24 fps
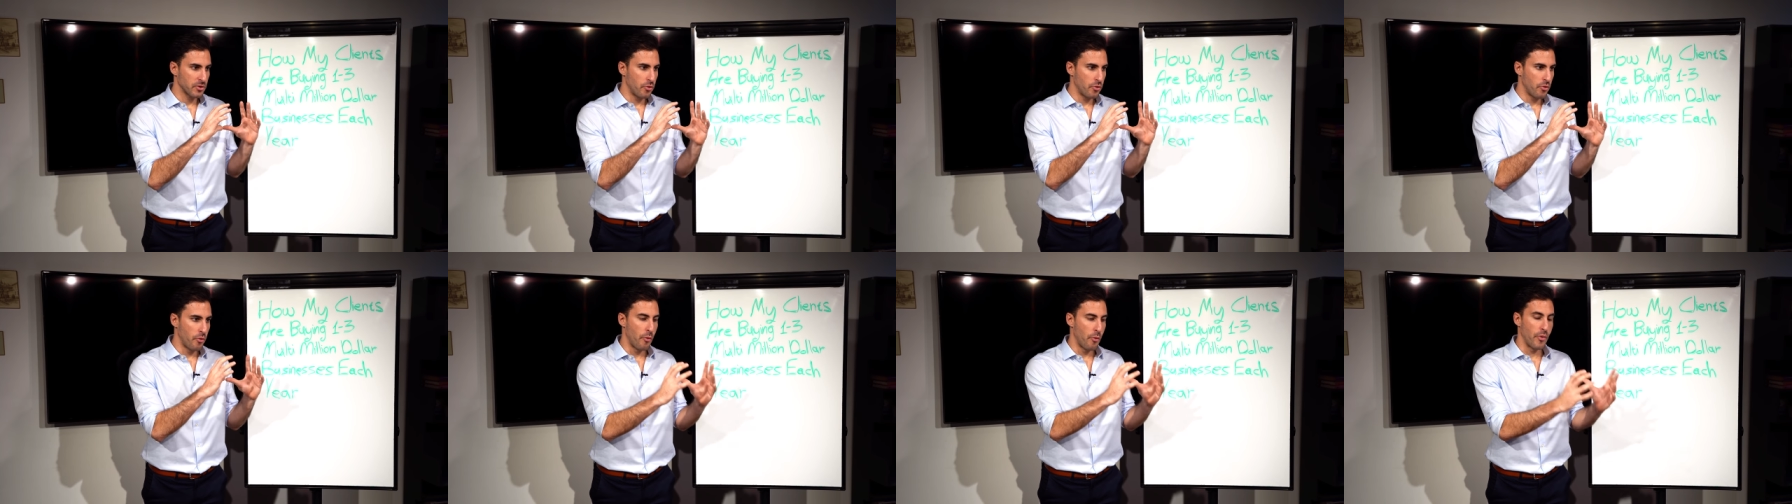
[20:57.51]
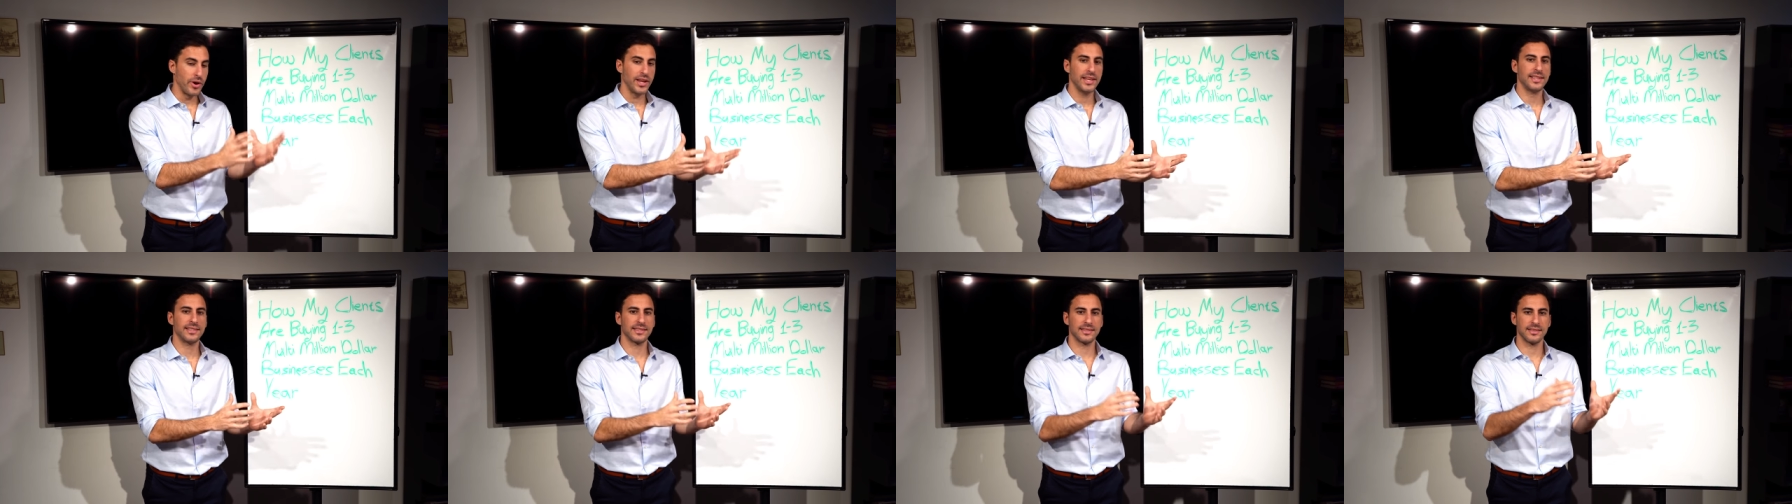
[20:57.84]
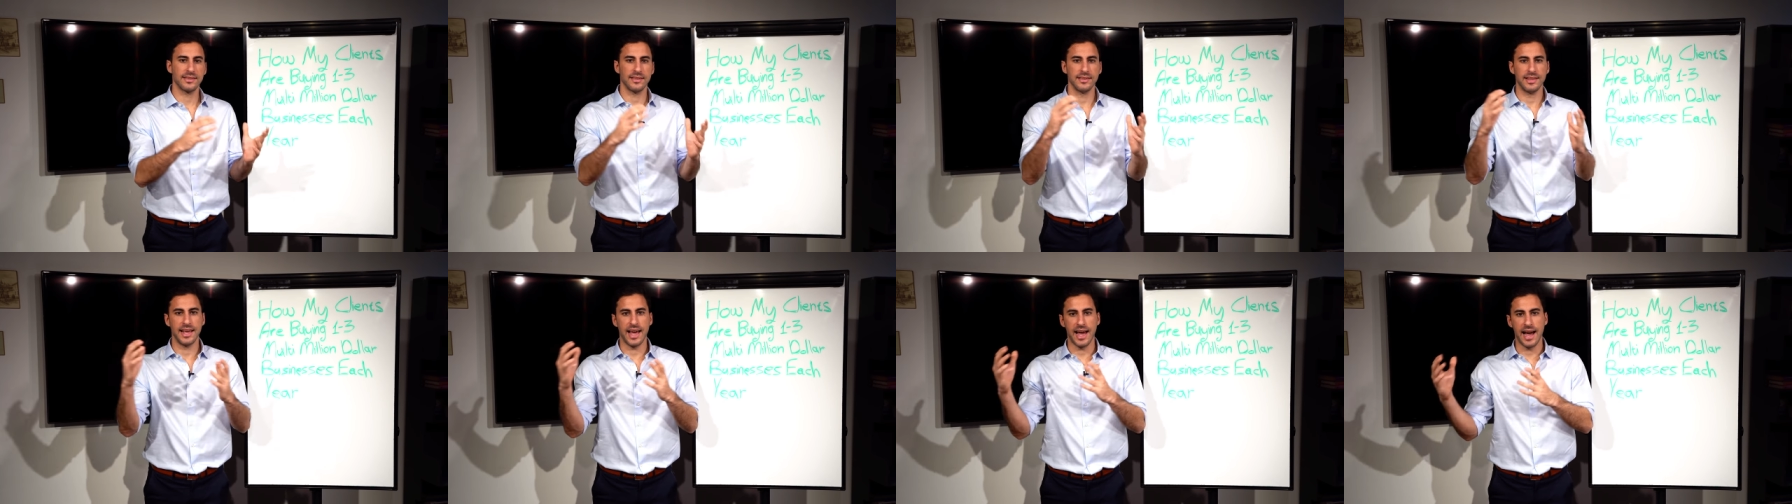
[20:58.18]
risks
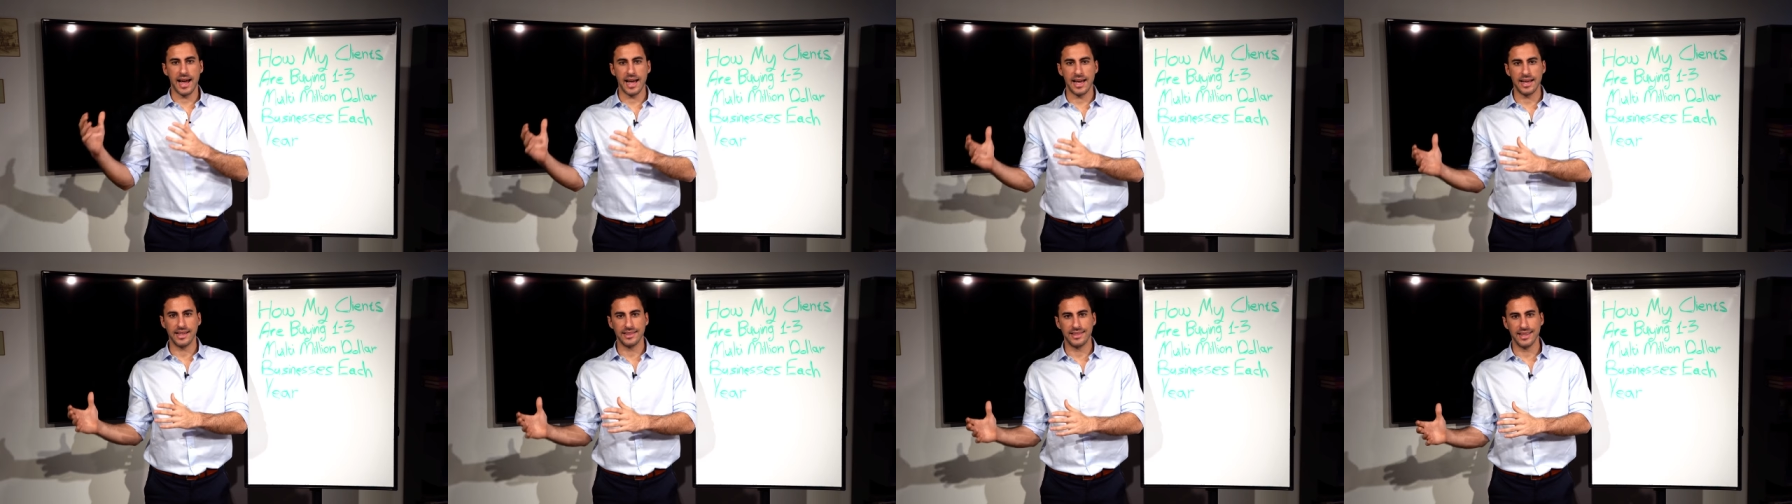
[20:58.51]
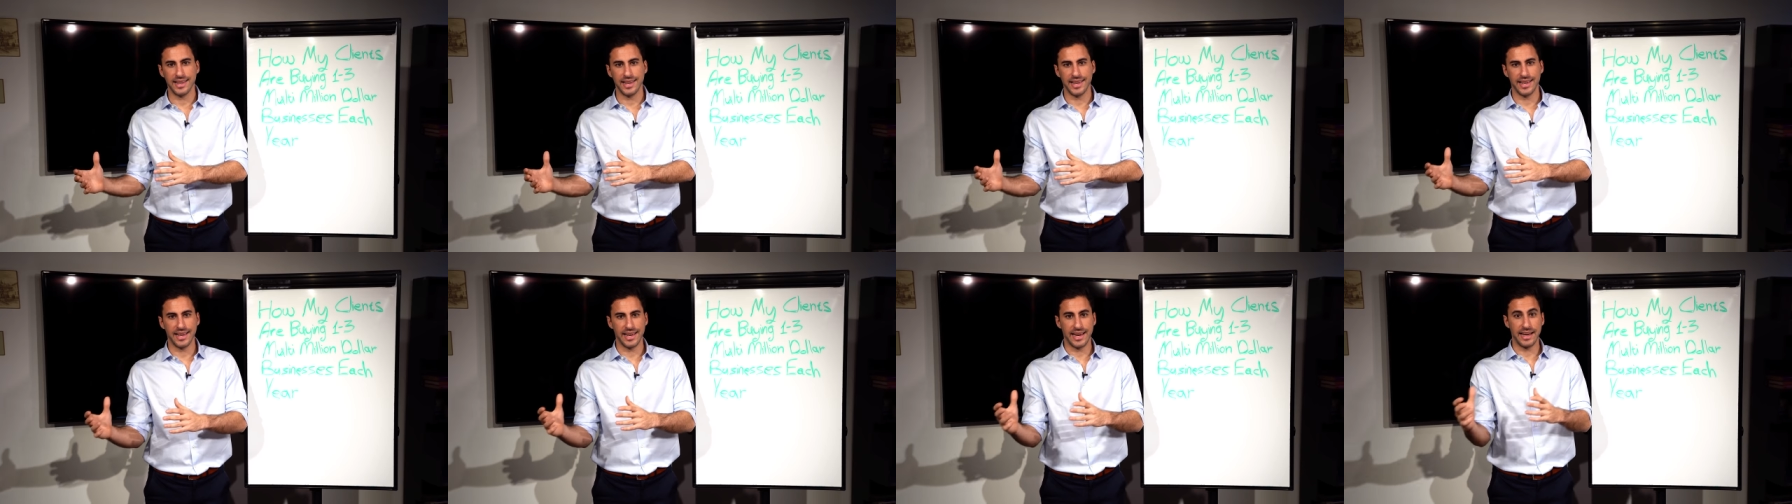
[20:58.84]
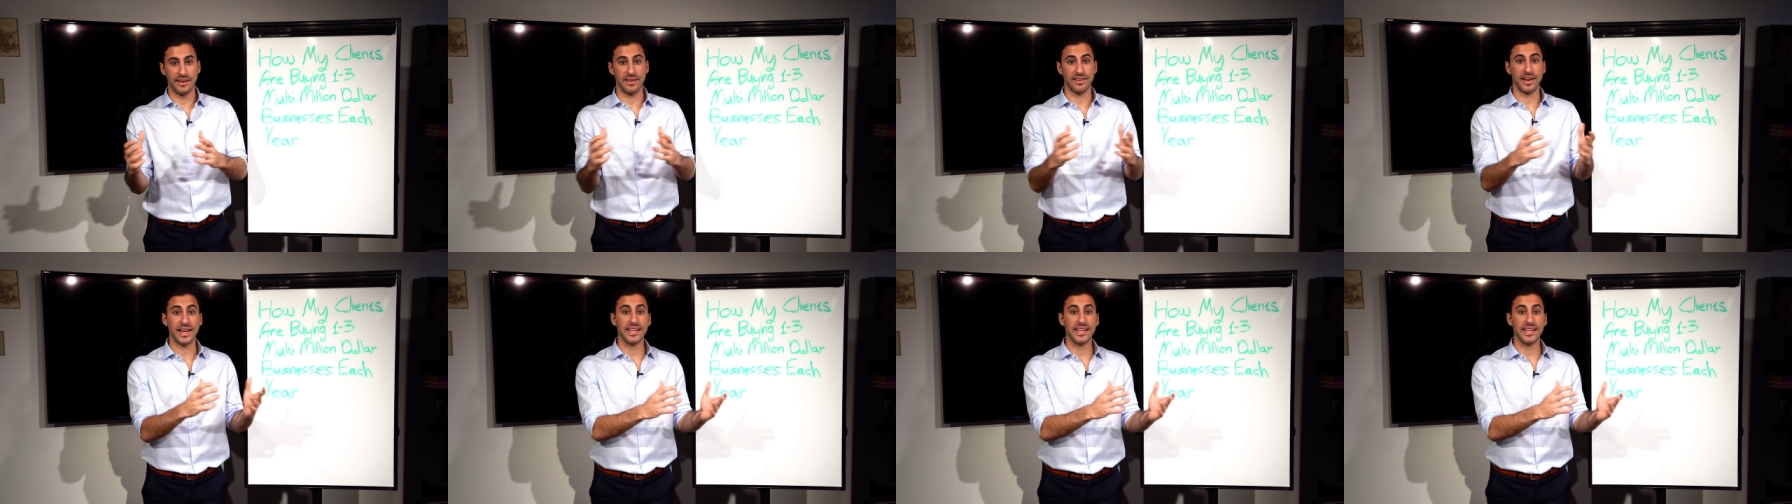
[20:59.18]
the, the